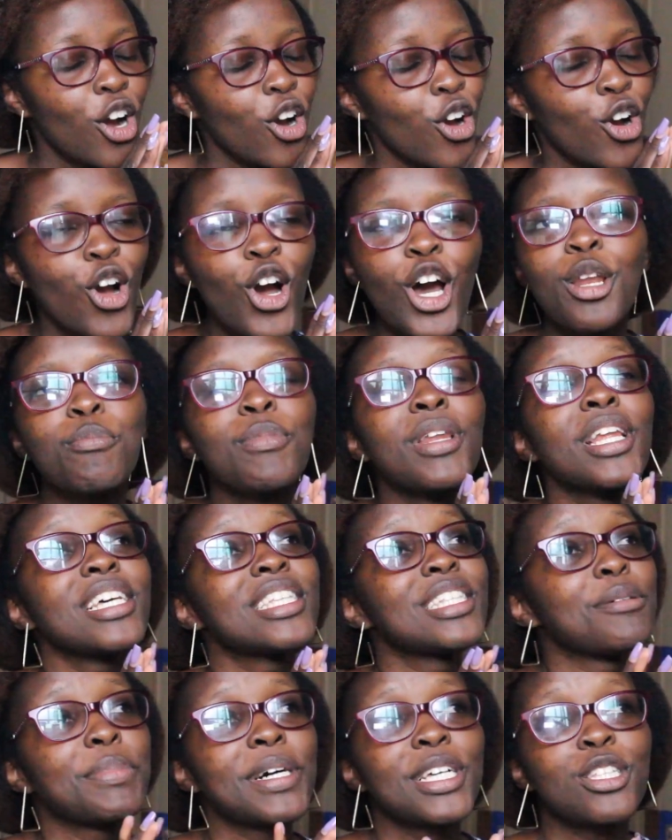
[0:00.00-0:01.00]
God bless
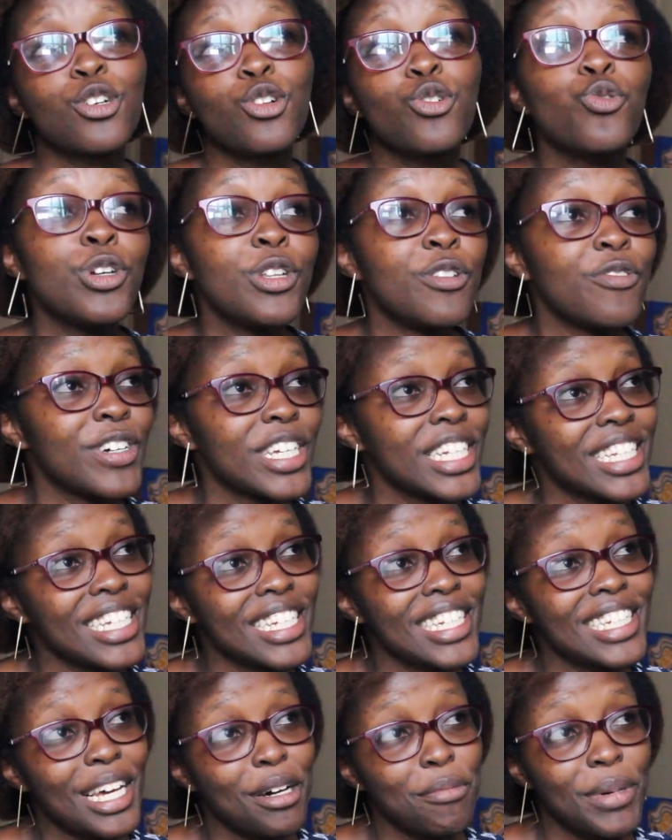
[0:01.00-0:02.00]
the person who invented
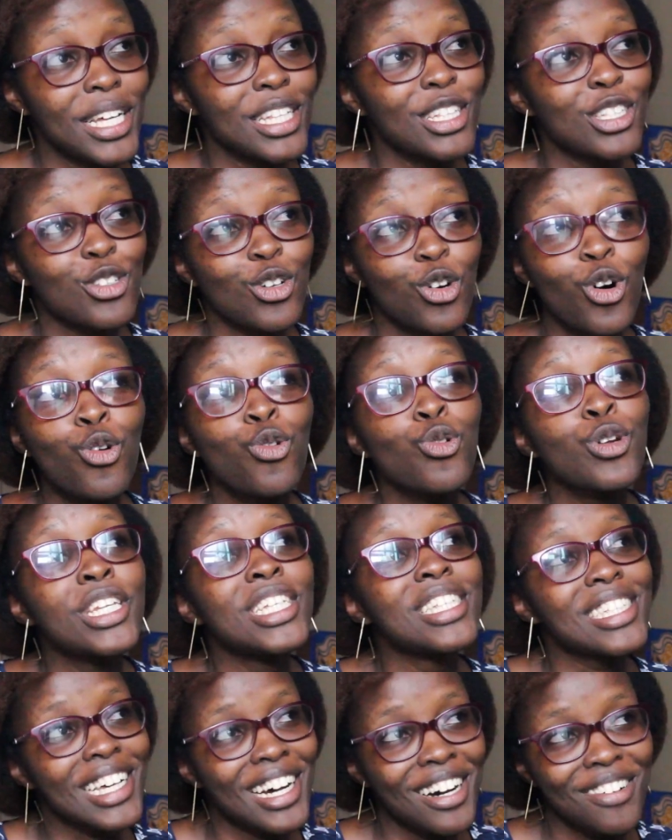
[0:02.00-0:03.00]
turbans or who
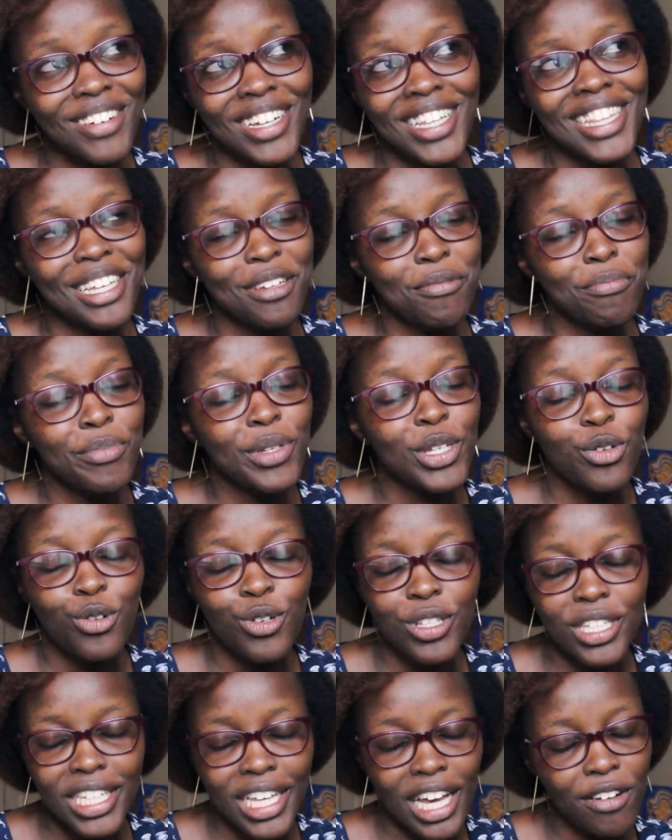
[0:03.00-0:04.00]
discovered them,
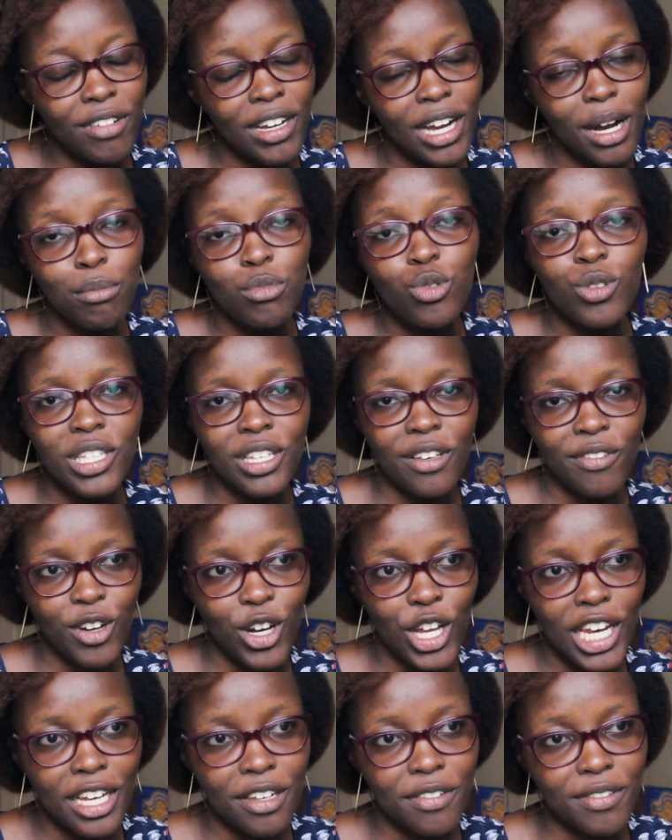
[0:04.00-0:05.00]
because they have come to save our
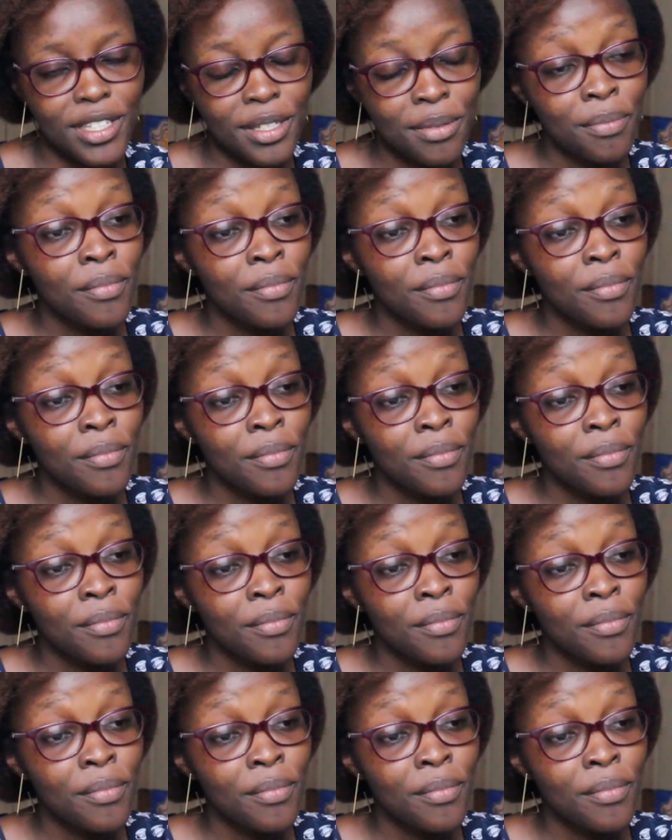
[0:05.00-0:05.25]
lives.